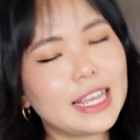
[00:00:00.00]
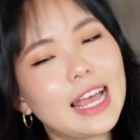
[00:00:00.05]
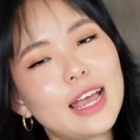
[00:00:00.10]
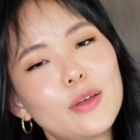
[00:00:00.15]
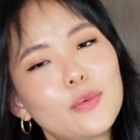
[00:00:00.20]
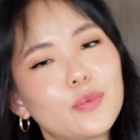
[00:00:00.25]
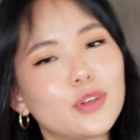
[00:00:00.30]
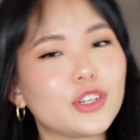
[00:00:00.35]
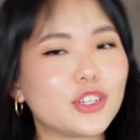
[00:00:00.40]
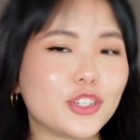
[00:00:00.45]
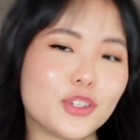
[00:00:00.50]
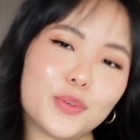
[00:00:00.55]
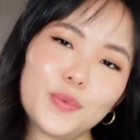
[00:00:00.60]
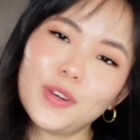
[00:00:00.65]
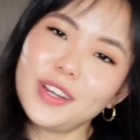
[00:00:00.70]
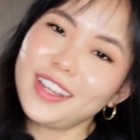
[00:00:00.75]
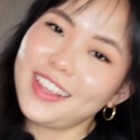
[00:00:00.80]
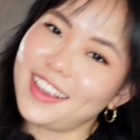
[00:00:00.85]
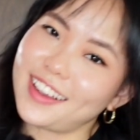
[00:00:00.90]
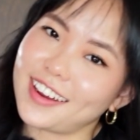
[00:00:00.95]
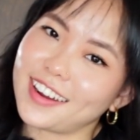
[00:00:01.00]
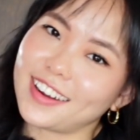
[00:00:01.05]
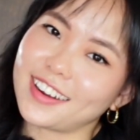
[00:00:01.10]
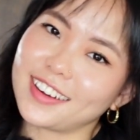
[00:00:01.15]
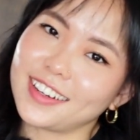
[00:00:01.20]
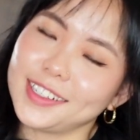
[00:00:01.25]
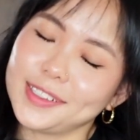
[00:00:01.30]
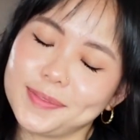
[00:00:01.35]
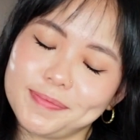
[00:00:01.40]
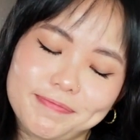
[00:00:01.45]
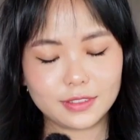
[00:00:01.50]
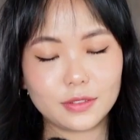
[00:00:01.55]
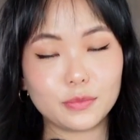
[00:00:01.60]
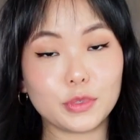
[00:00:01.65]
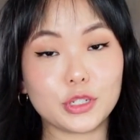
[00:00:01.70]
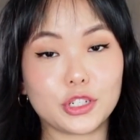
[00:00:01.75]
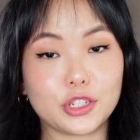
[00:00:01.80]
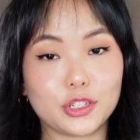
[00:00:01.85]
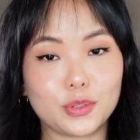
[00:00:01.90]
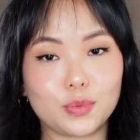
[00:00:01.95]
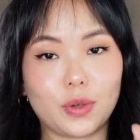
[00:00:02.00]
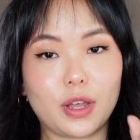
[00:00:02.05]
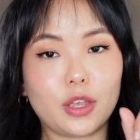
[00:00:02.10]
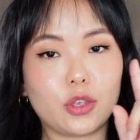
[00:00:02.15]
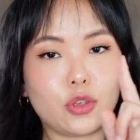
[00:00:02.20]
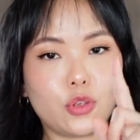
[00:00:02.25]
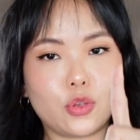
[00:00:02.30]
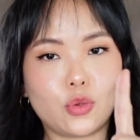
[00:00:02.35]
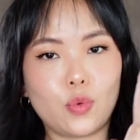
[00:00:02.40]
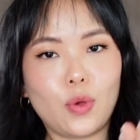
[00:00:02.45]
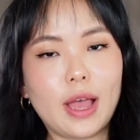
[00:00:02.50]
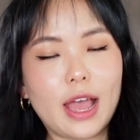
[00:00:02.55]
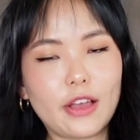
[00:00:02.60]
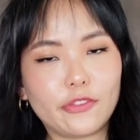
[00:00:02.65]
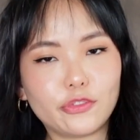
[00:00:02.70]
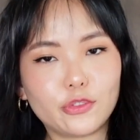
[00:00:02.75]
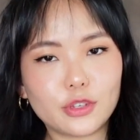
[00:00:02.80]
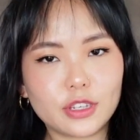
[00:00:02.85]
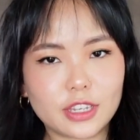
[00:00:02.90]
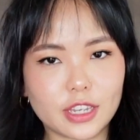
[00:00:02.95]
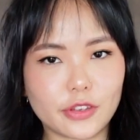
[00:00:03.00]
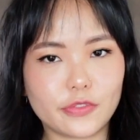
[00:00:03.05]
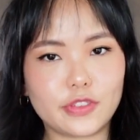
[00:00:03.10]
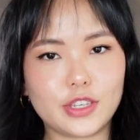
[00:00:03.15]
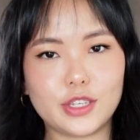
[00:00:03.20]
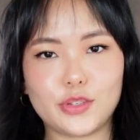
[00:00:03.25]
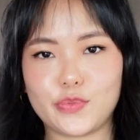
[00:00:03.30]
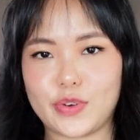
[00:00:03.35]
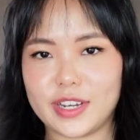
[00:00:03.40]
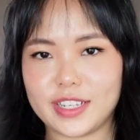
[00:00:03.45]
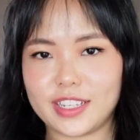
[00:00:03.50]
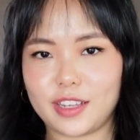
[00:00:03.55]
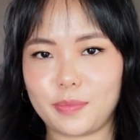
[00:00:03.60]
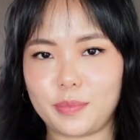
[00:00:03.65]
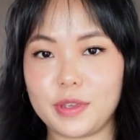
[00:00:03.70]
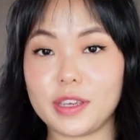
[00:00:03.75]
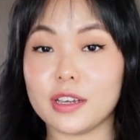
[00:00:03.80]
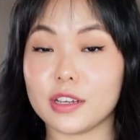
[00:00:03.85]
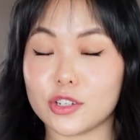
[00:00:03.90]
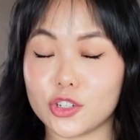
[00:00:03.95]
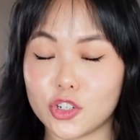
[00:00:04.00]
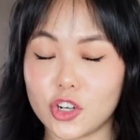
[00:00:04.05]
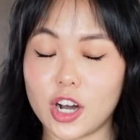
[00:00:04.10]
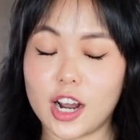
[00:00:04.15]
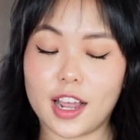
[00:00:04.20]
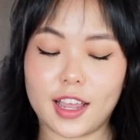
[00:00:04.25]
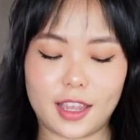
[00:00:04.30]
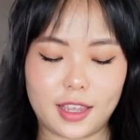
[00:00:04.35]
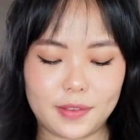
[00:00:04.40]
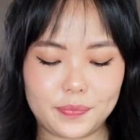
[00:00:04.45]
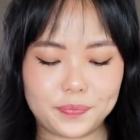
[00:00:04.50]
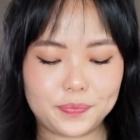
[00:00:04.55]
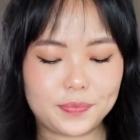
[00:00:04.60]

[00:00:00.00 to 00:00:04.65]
I wish you were here. Which is why you have to give this recipe a try.